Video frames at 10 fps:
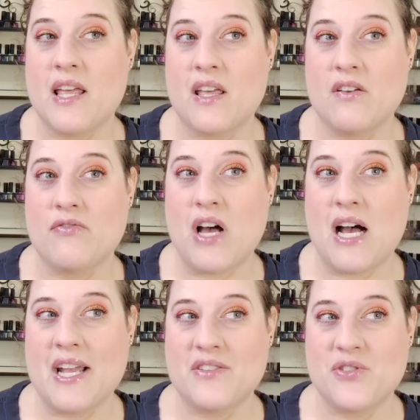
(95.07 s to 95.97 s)
if
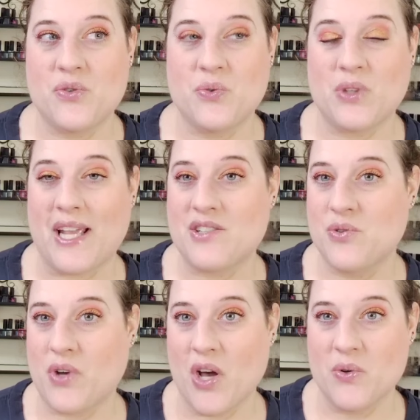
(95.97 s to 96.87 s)
I do like
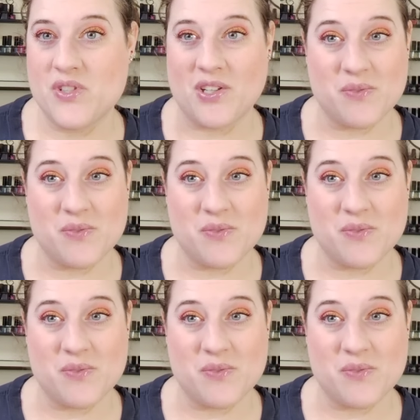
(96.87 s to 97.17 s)
two coats.